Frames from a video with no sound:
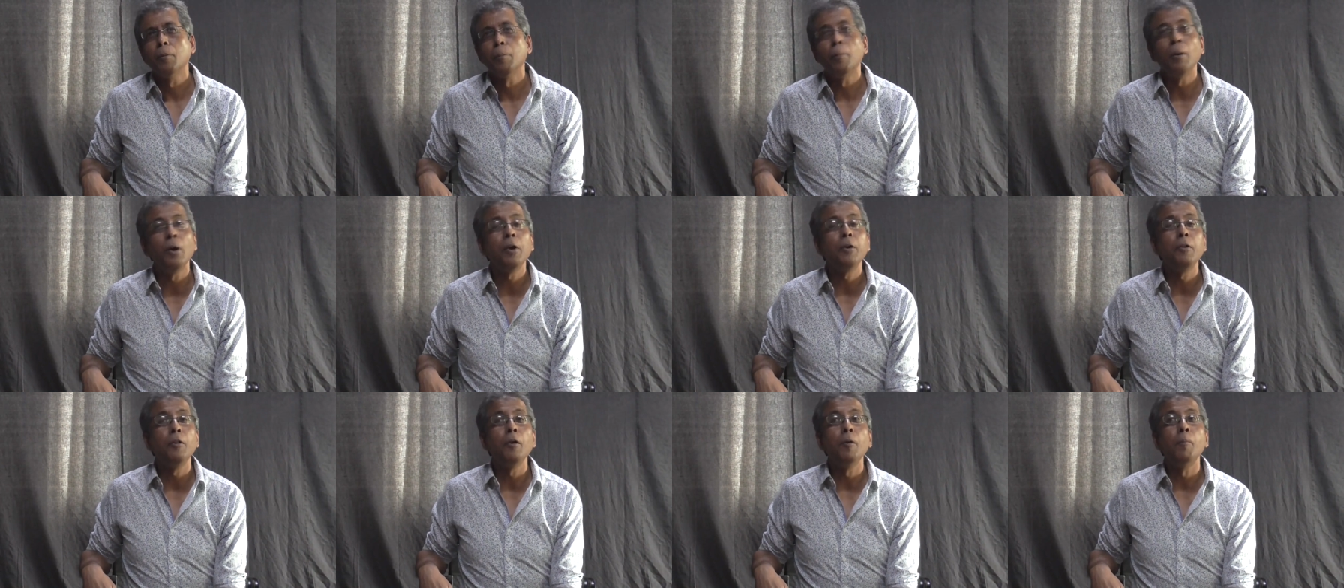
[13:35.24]

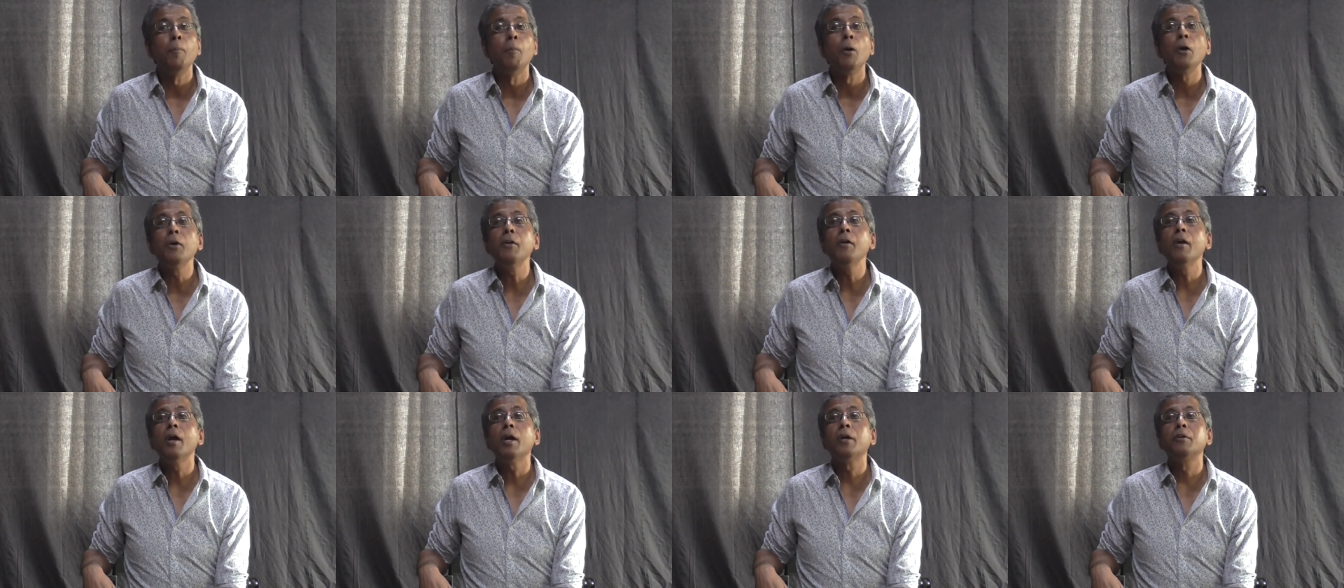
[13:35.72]
But the
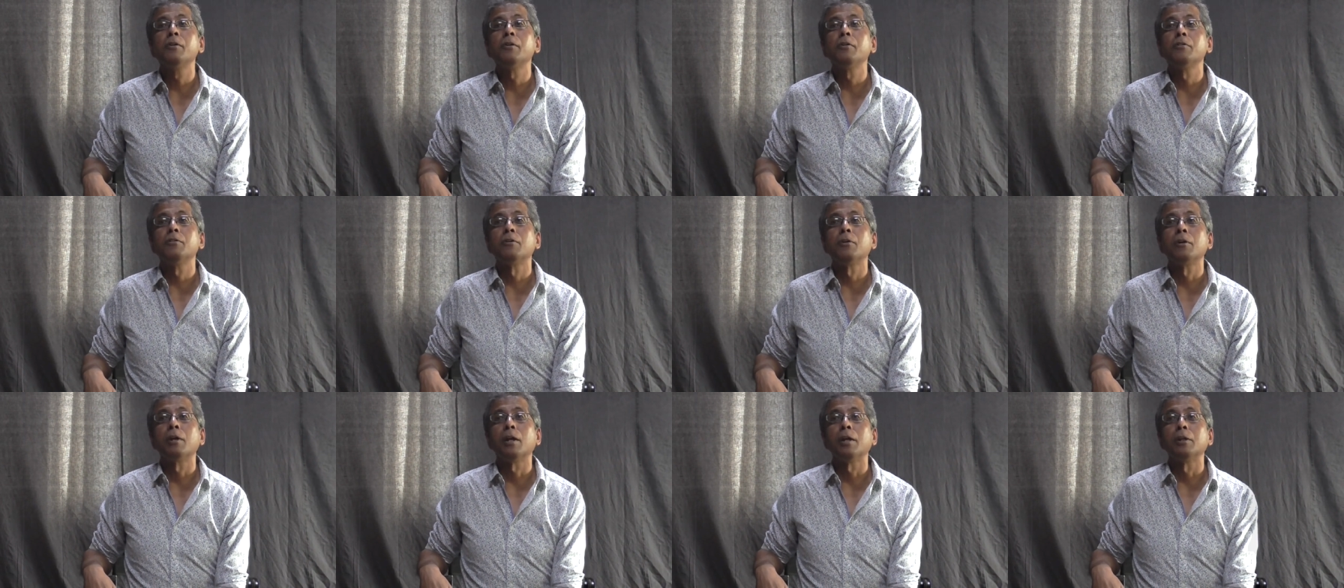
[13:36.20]
modern actor
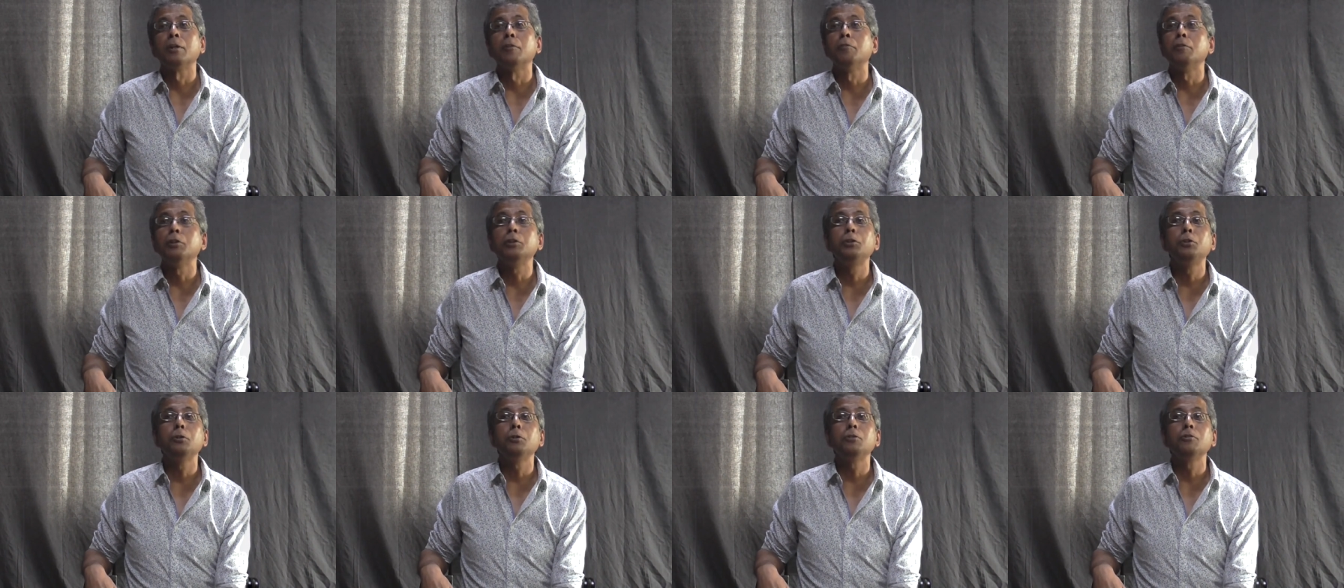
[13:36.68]
is not like that.
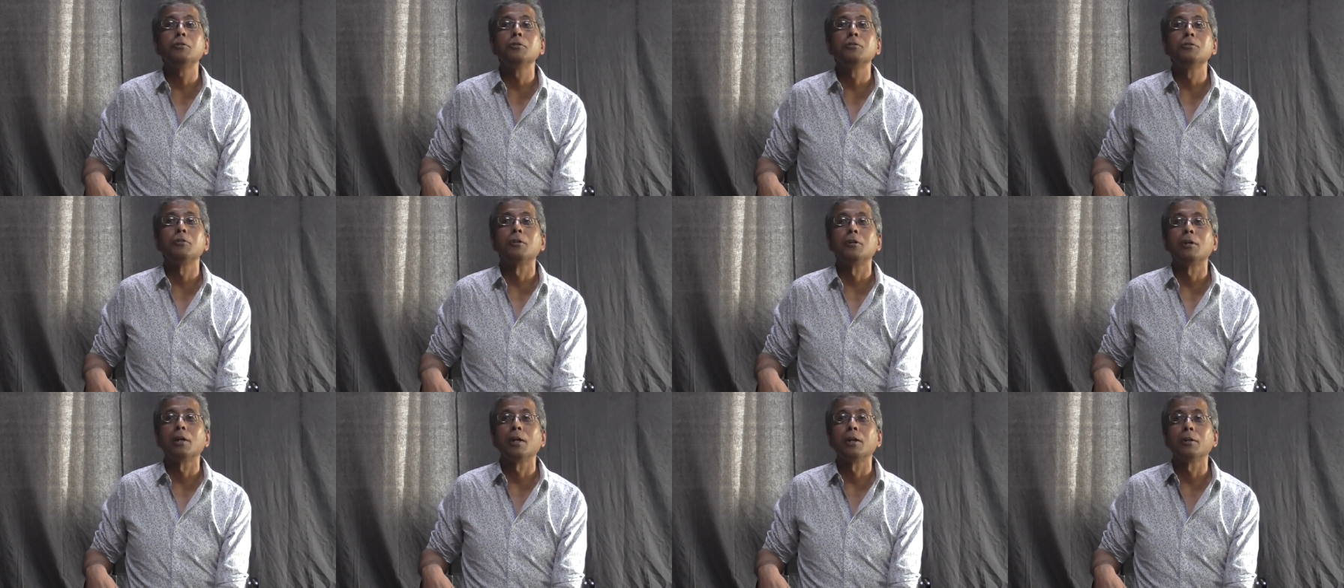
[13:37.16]
The virtuoso
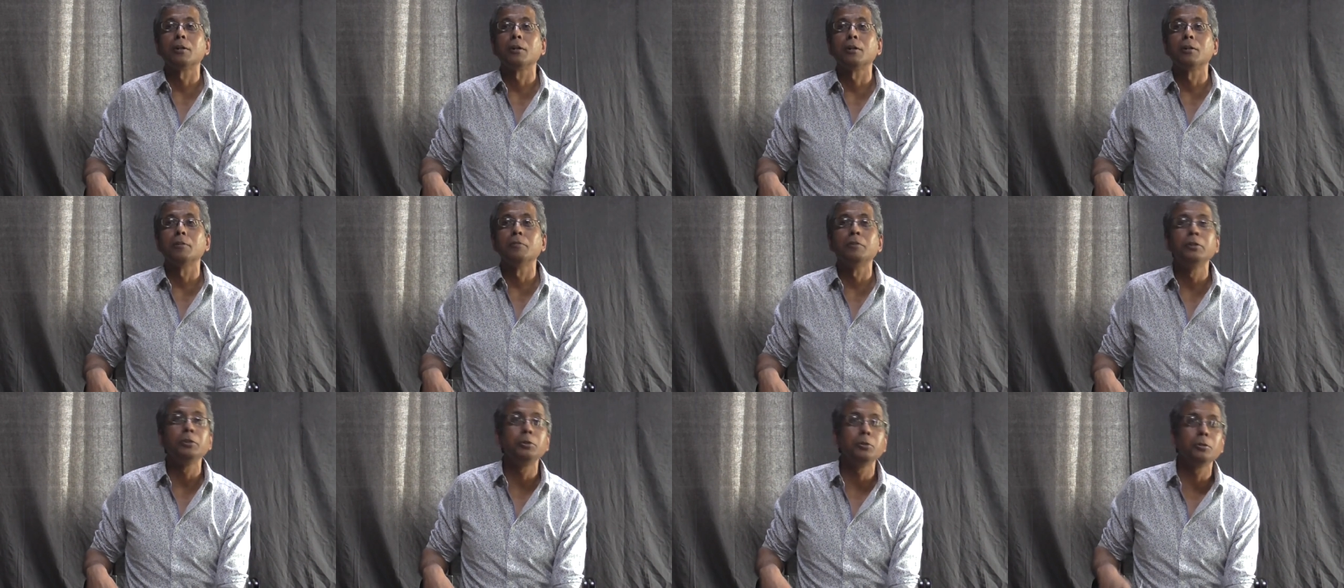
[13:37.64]
is not like
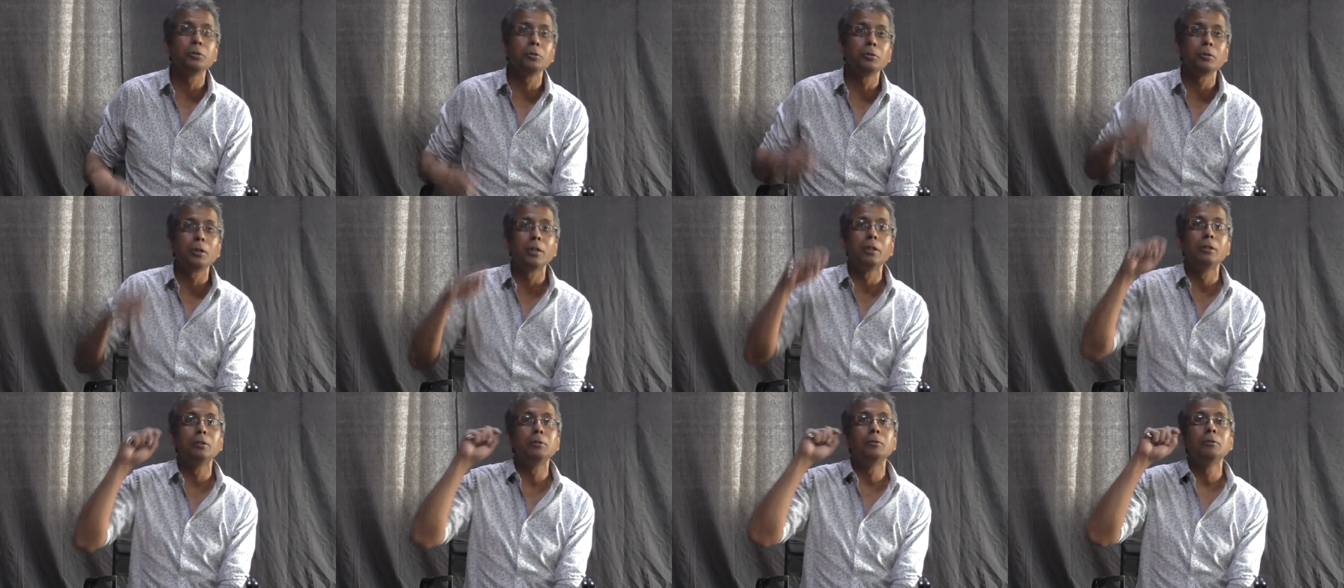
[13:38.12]
that. The
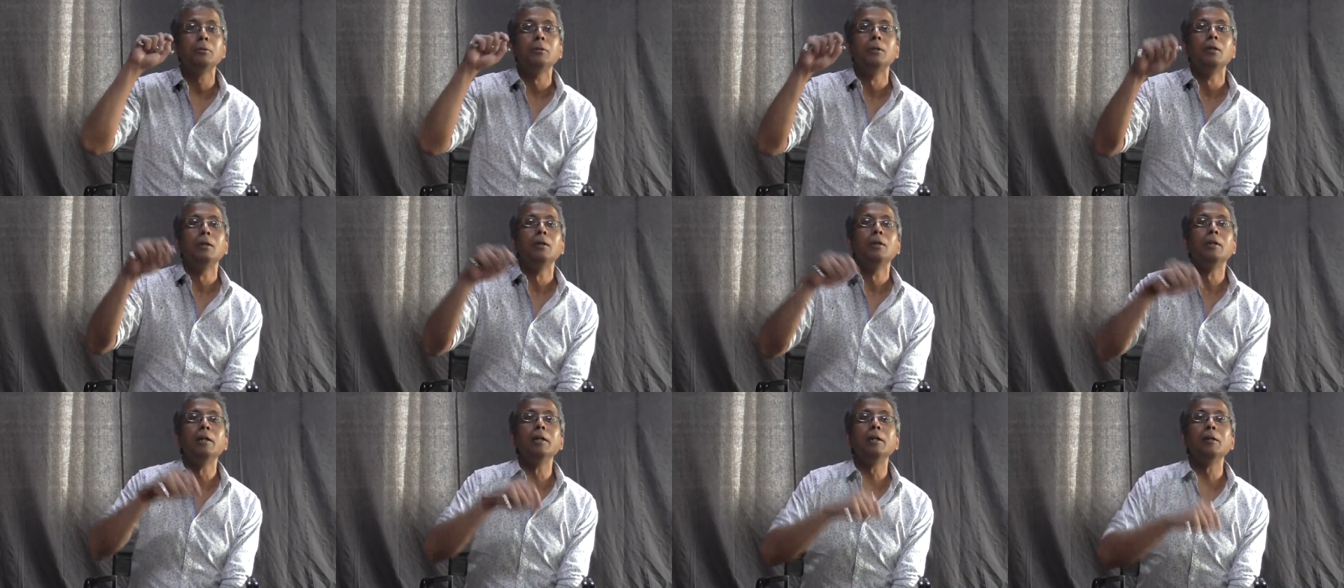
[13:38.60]
virtuoso can do
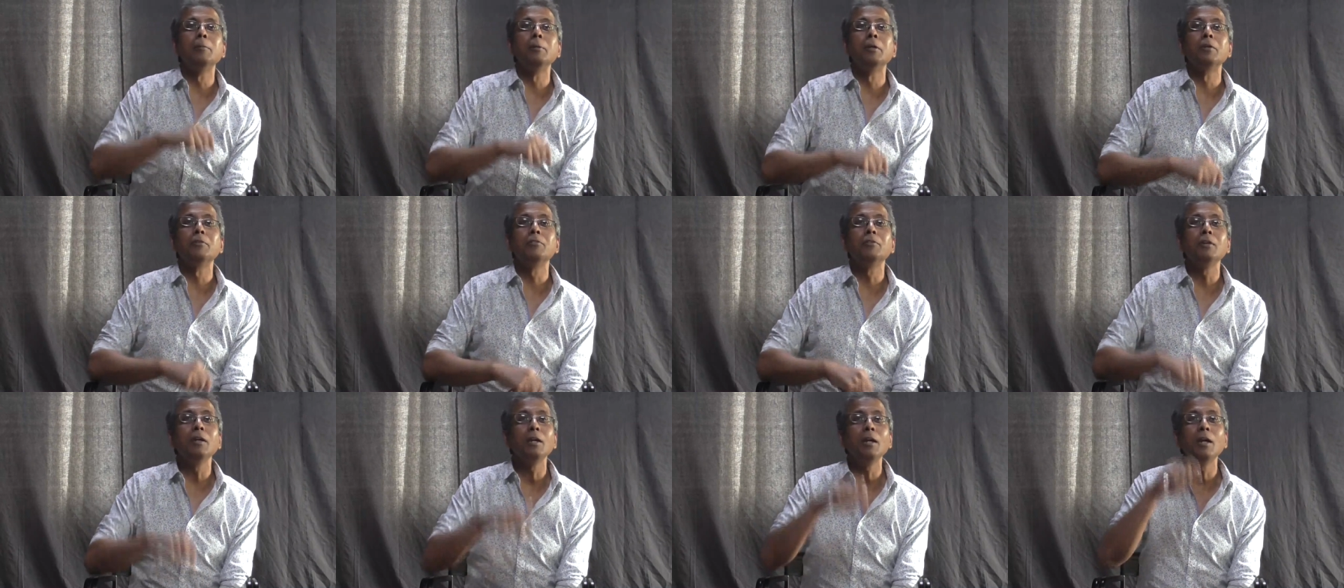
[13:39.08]
little bit
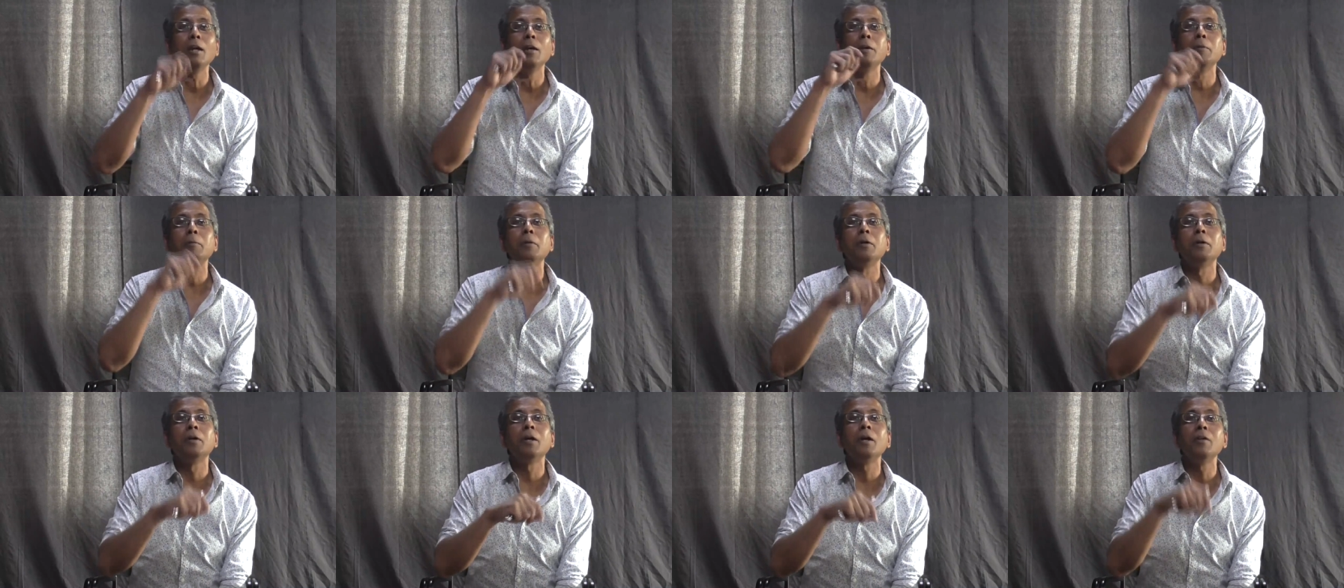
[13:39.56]
of singing,
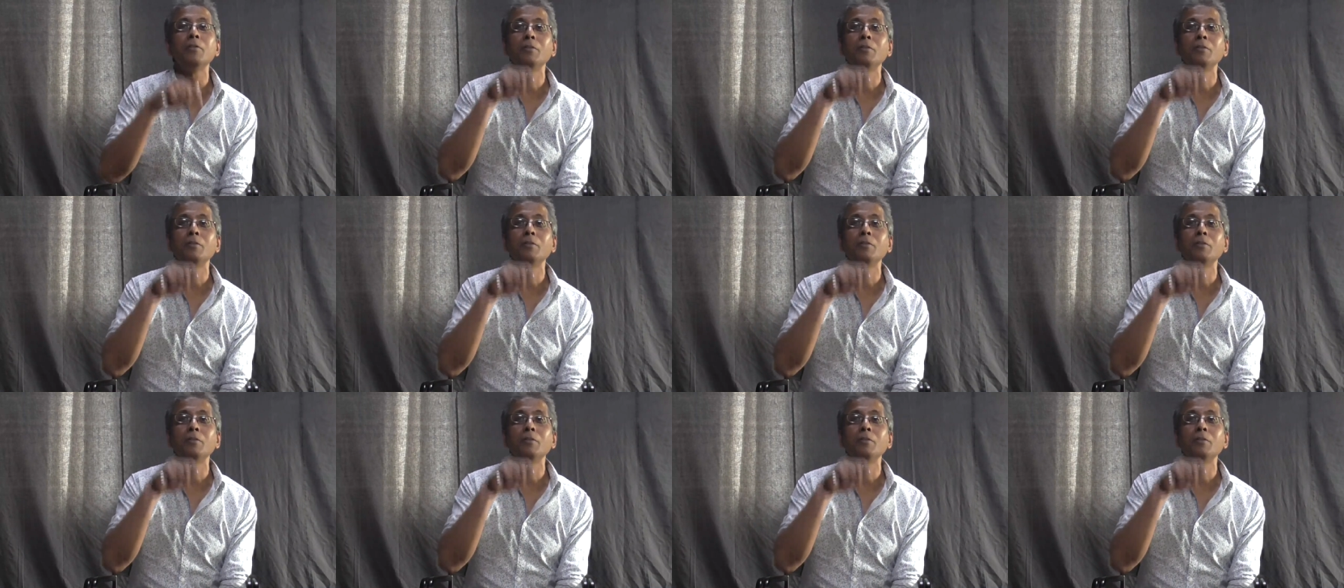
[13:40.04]
little bit of